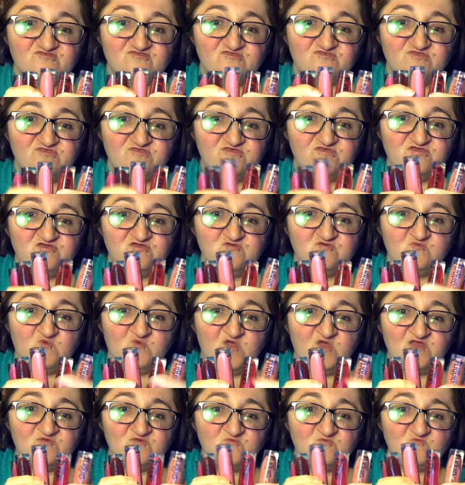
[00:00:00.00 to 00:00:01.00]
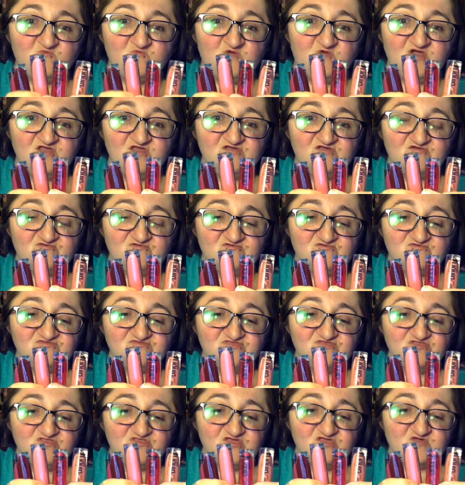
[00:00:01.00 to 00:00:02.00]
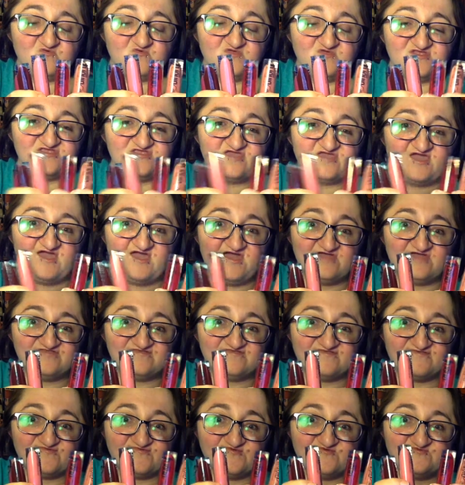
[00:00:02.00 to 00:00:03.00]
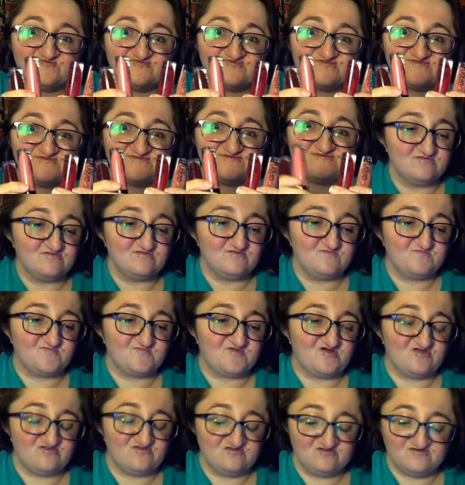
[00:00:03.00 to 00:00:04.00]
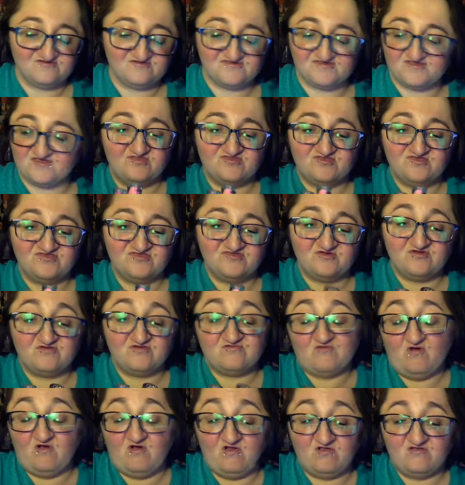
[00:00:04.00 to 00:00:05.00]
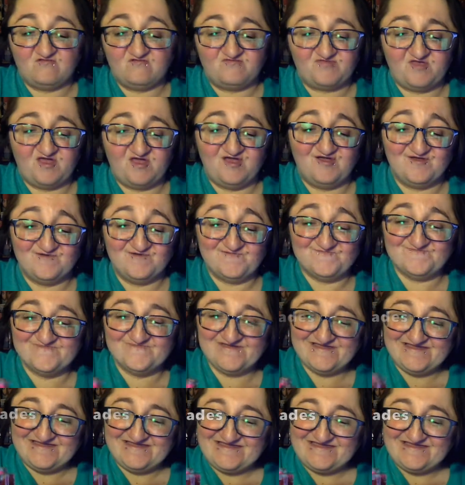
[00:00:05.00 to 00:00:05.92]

the Wet n Wild Liquid Catsuit lip colors. These aren't all of them,